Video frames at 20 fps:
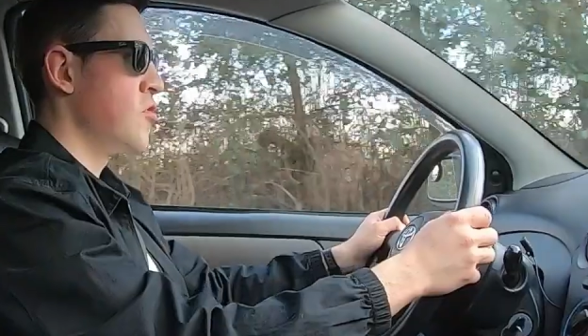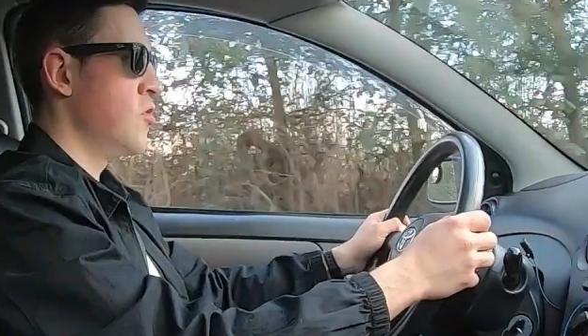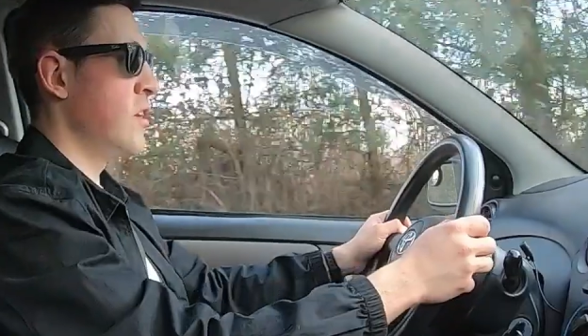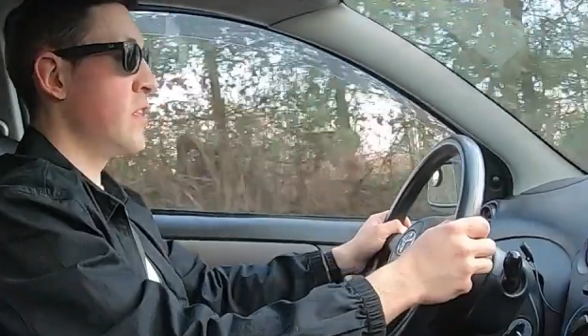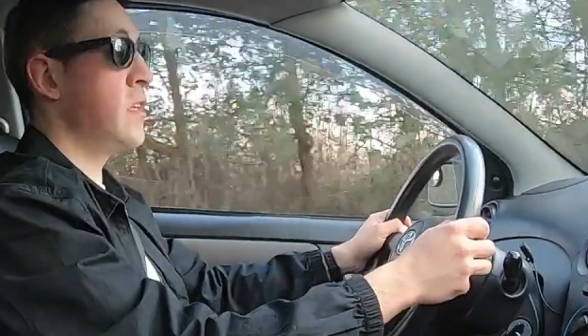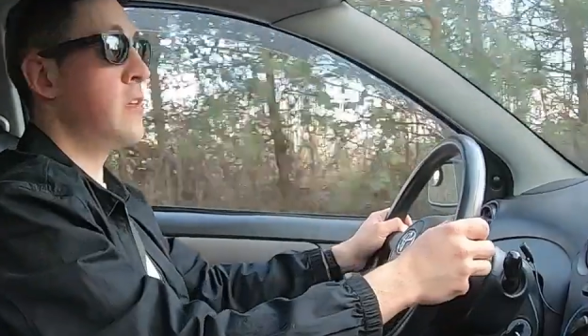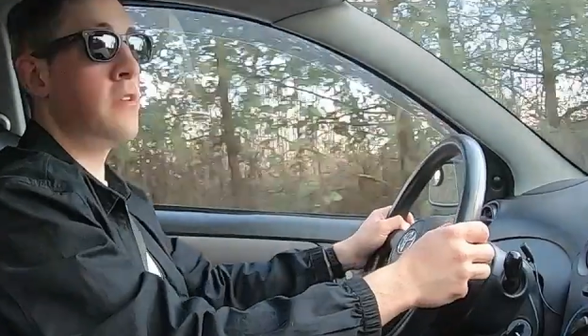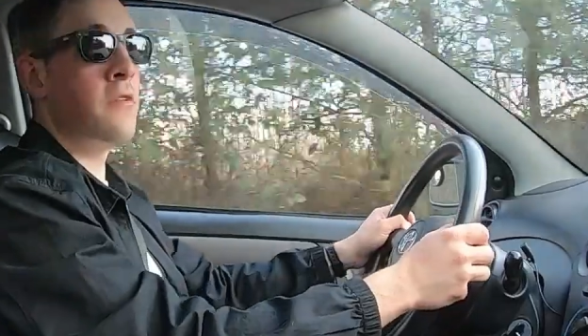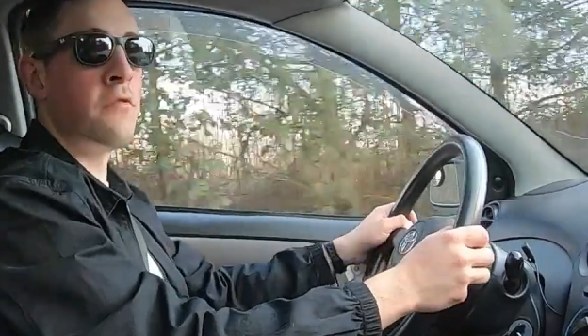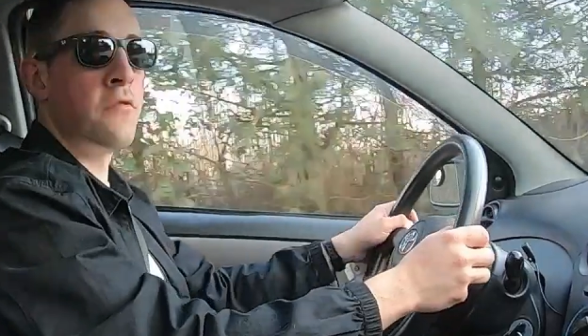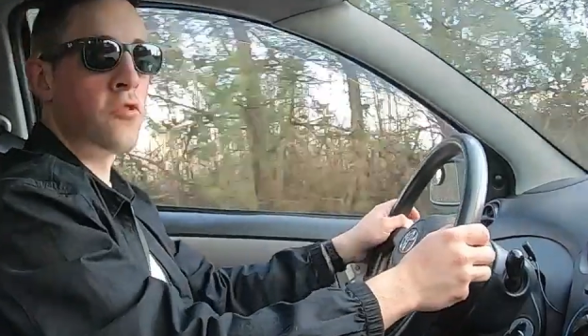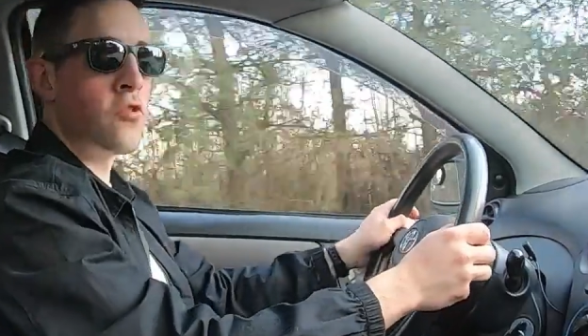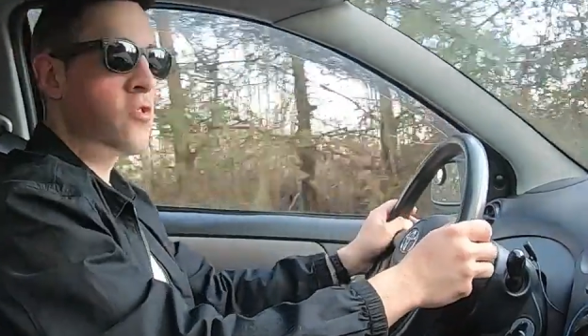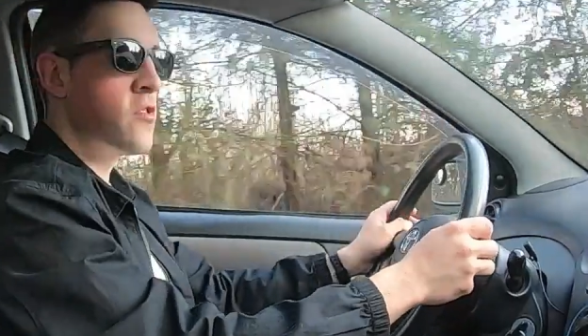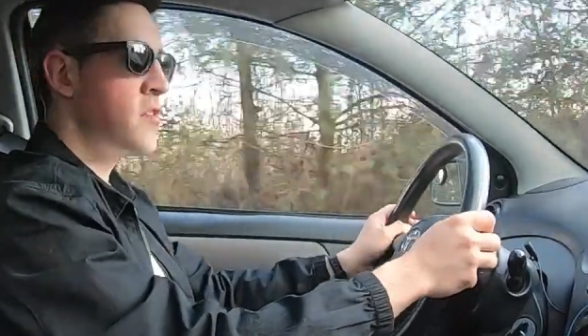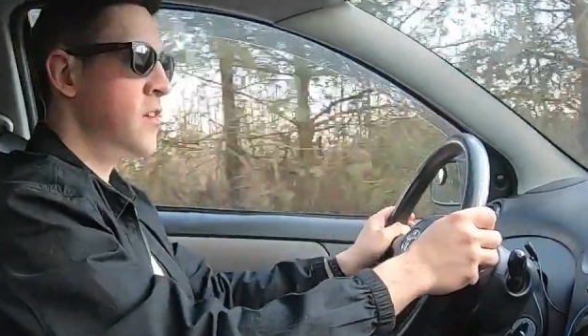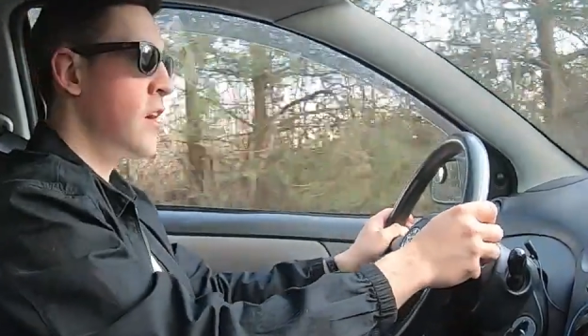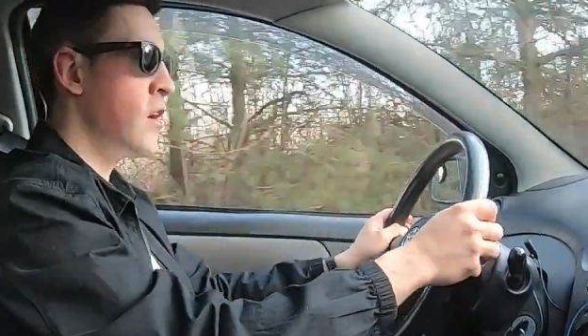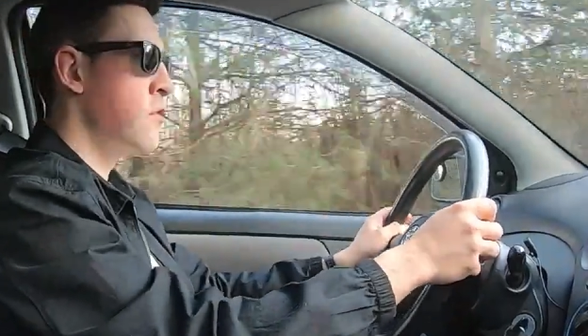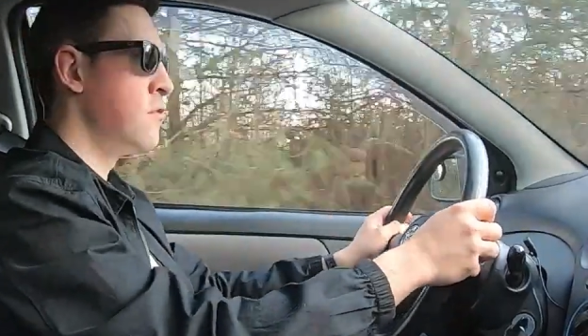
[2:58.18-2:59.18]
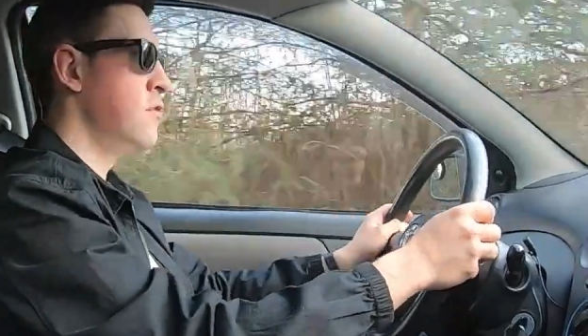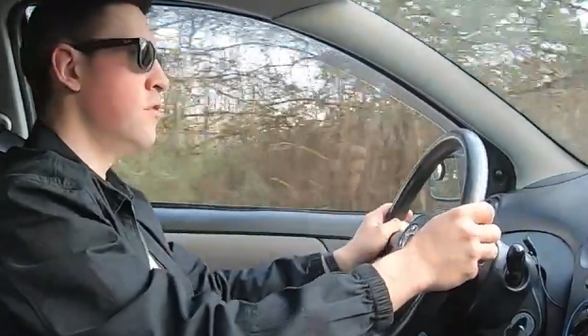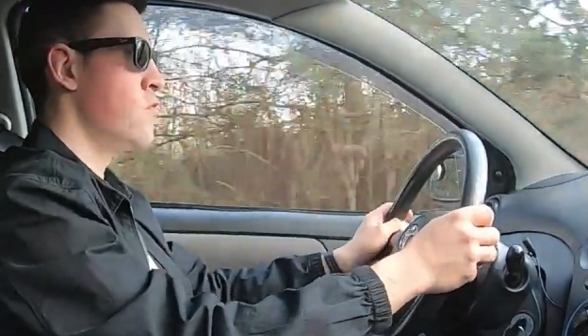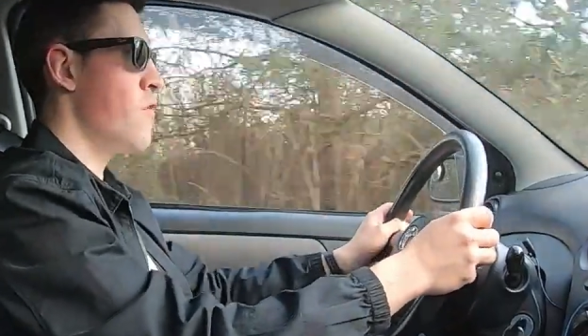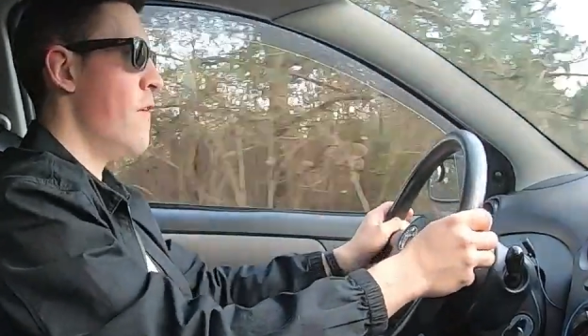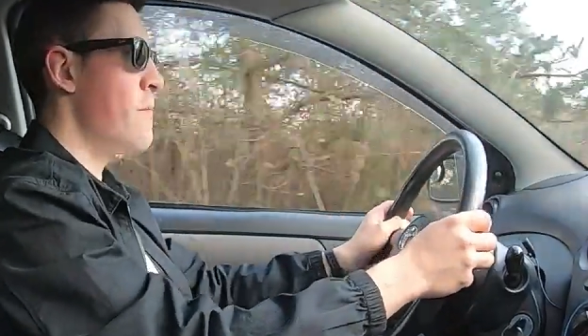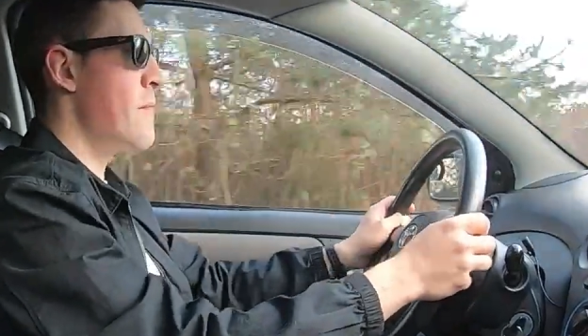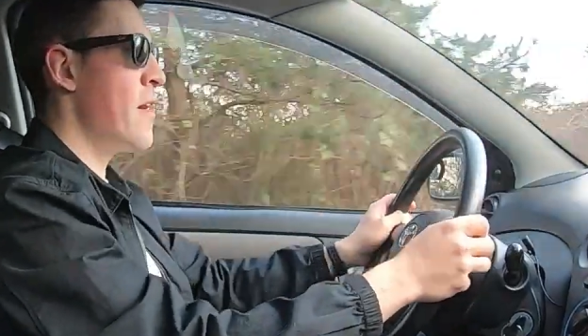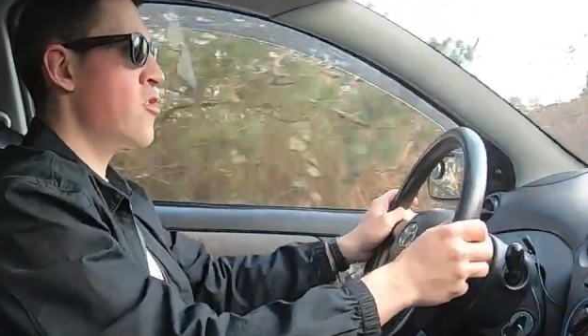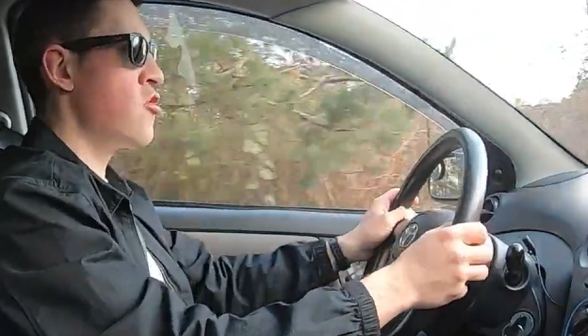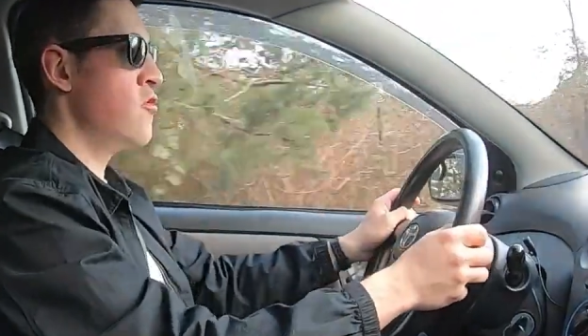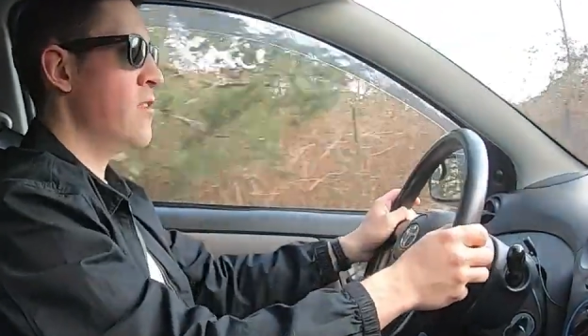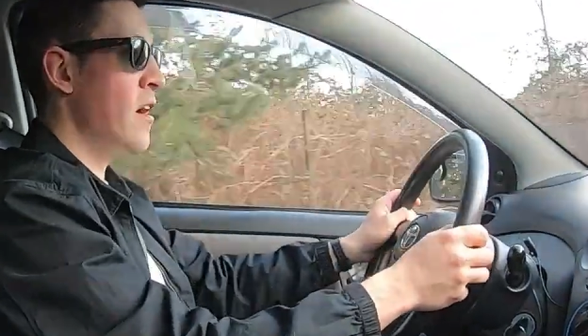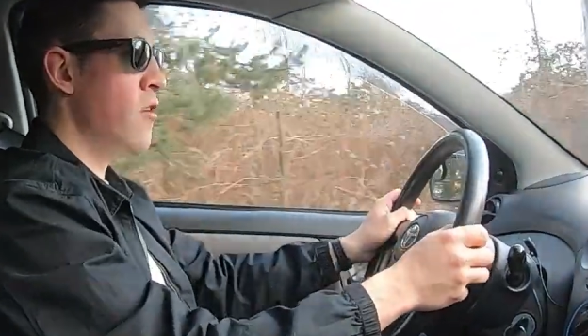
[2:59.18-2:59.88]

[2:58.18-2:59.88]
So now that you've learned how to rev match